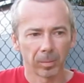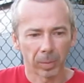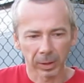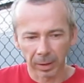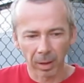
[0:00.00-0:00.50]

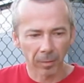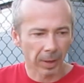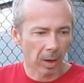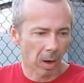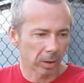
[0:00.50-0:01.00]
But I love
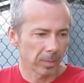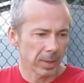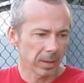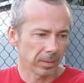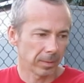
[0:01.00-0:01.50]

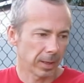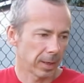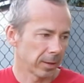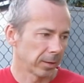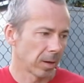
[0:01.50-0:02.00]
economy,
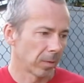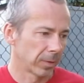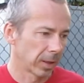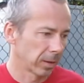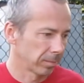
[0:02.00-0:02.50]
and I love
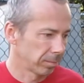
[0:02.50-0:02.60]
the